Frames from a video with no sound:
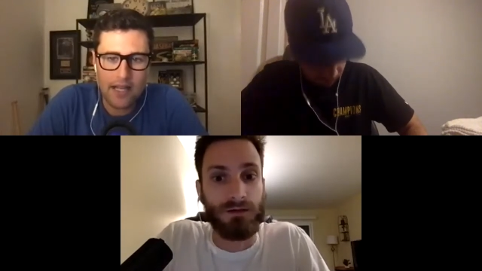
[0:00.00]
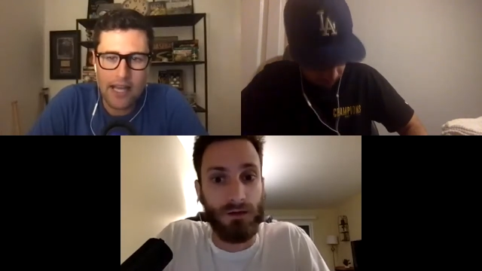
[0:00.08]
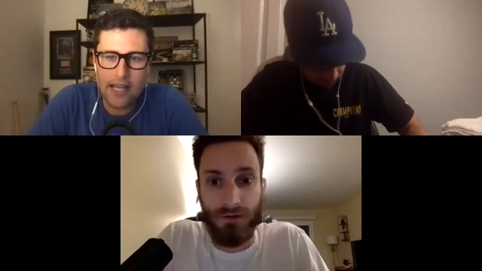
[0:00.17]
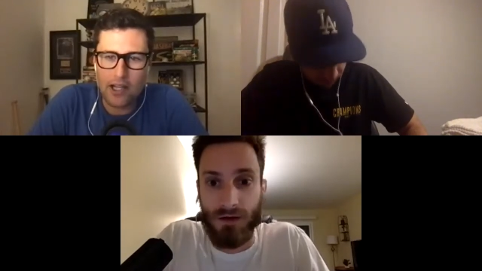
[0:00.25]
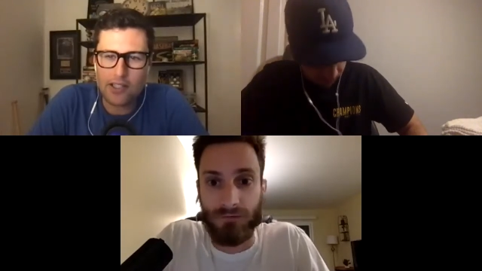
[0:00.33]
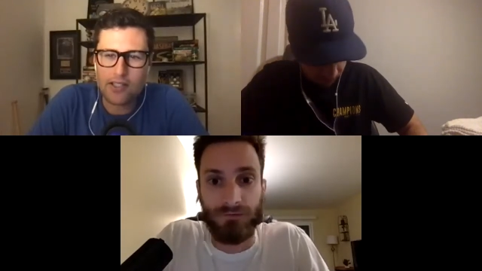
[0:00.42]
Speaker 1: he
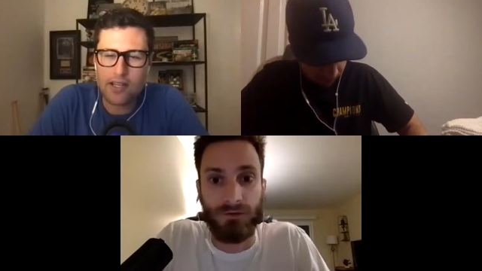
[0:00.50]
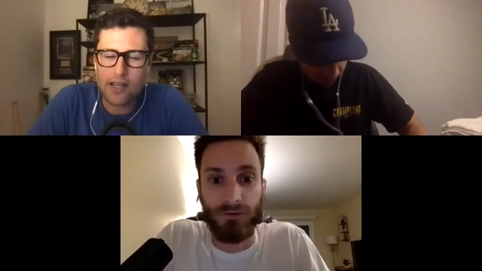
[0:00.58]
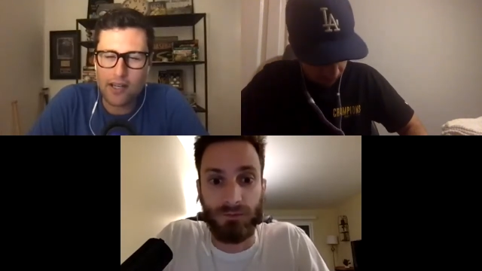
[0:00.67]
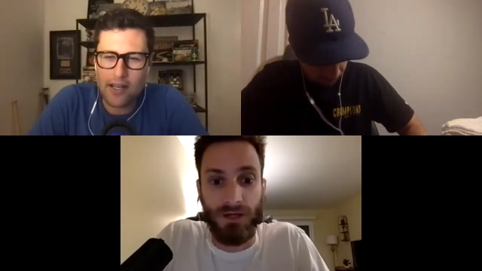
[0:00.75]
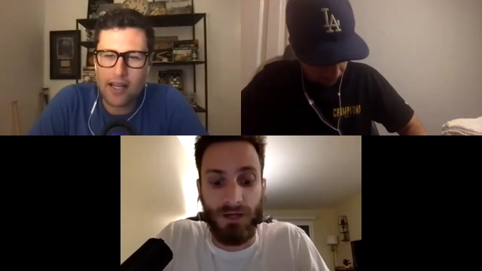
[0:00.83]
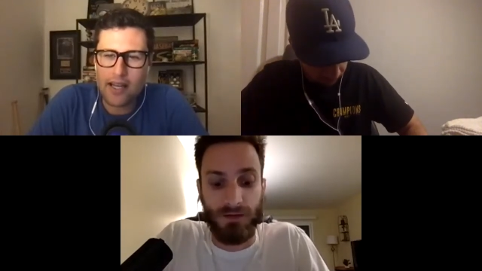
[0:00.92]
outfield looked, to
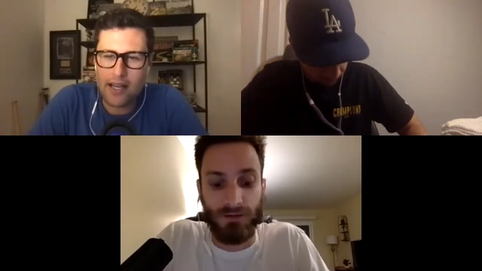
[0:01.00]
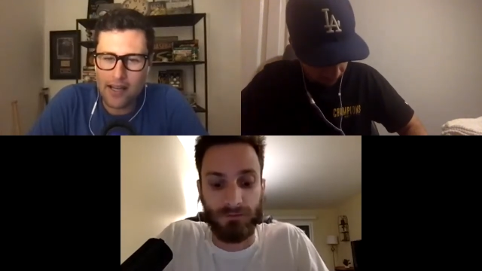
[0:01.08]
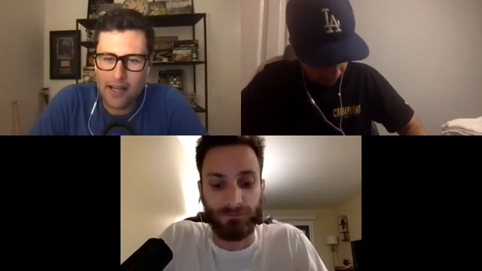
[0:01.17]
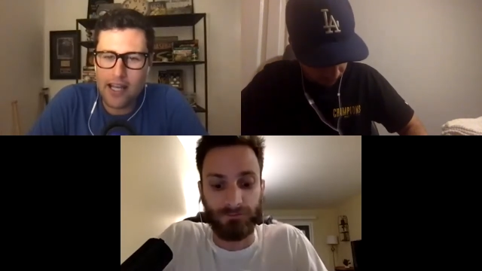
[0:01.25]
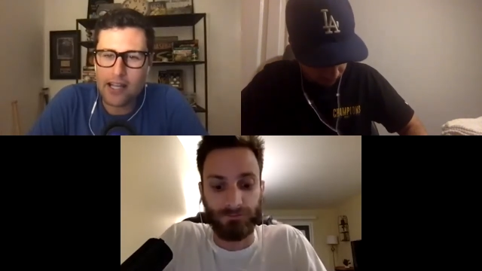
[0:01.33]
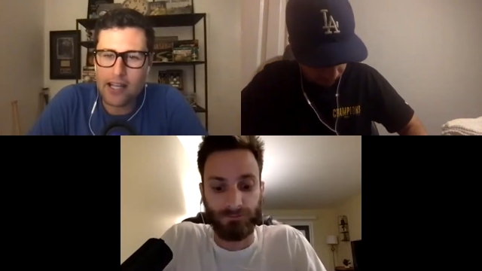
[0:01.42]
play. He
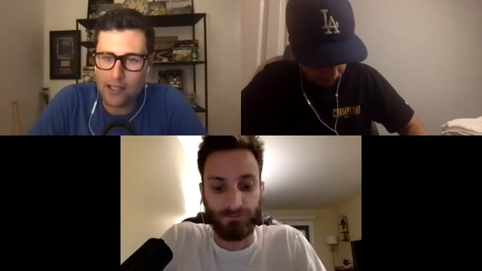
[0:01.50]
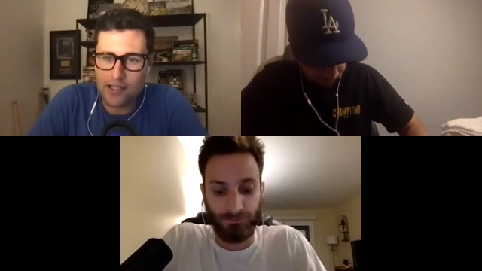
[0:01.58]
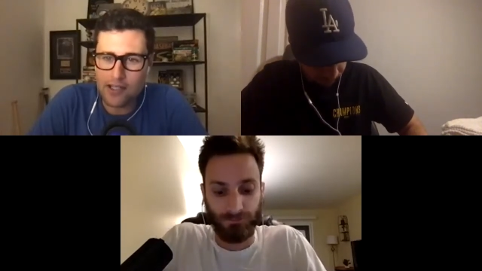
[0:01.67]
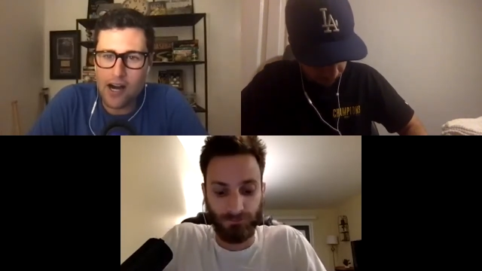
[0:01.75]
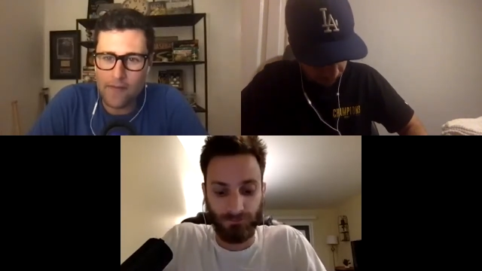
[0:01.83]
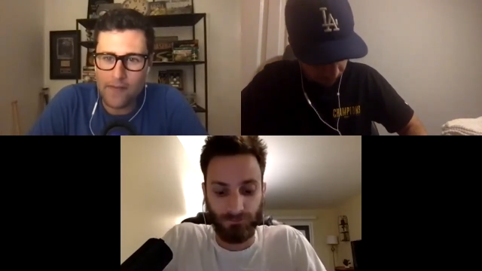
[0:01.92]
looked
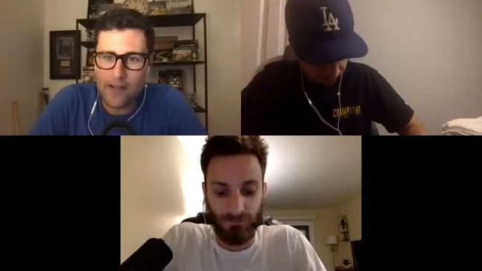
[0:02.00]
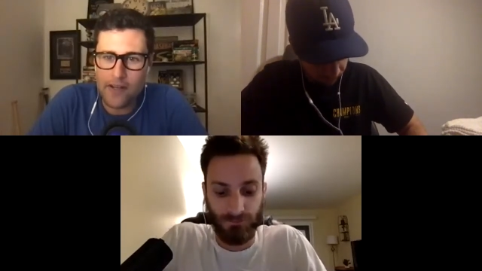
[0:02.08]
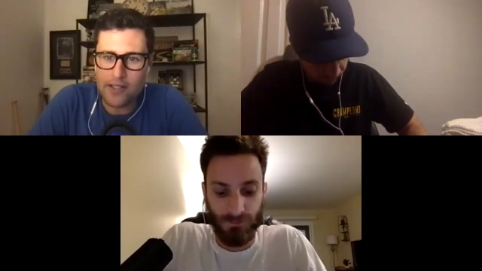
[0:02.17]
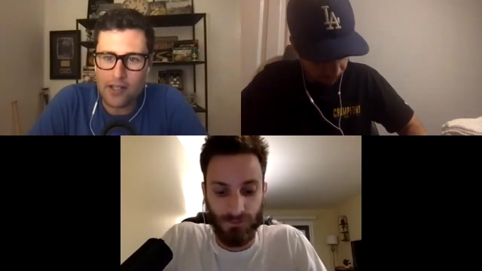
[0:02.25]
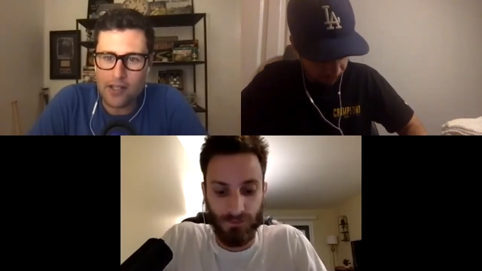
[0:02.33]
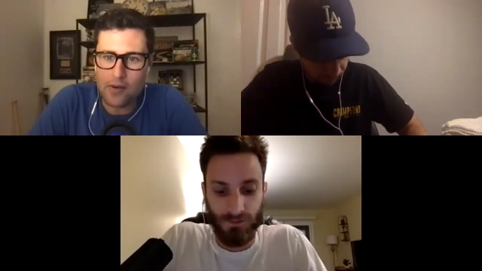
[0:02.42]
confident too.